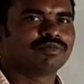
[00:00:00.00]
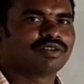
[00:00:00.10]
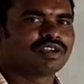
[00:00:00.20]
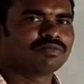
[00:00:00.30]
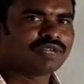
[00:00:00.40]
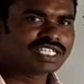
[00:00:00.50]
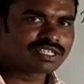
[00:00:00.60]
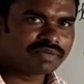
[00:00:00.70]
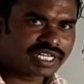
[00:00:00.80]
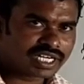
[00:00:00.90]
Please
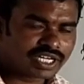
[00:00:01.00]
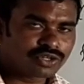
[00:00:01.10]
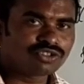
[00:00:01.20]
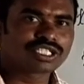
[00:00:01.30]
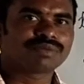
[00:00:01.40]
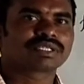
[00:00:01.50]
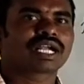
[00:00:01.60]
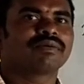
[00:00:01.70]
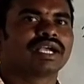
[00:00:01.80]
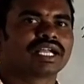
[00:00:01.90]
immediately do subscribe
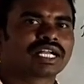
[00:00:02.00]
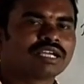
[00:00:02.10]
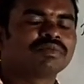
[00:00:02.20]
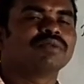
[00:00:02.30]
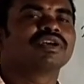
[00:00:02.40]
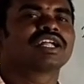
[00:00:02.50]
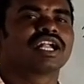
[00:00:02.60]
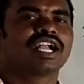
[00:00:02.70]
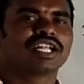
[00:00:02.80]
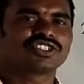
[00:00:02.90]
and click bell button, and also
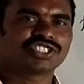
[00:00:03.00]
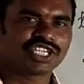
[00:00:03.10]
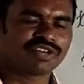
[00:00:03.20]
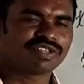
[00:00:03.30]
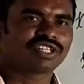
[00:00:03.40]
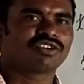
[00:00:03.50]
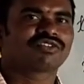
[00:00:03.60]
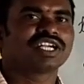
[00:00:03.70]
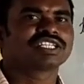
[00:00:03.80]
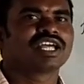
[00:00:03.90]
share with your friends,
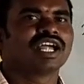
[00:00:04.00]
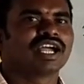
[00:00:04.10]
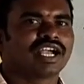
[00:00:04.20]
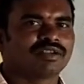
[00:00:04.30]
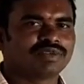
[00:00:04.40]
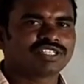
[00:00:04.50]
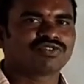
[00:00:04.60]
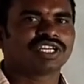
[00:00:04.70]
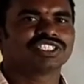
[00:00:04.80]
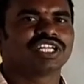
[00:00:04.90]
and please watch the
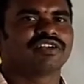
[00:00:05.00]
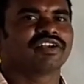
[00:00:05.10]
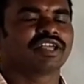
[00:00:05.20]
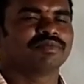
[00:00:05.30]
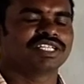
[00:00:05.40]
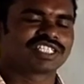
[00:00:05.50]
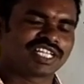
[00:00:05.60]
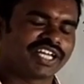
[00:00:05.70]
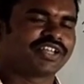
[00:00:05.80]
advertisements. Thank you.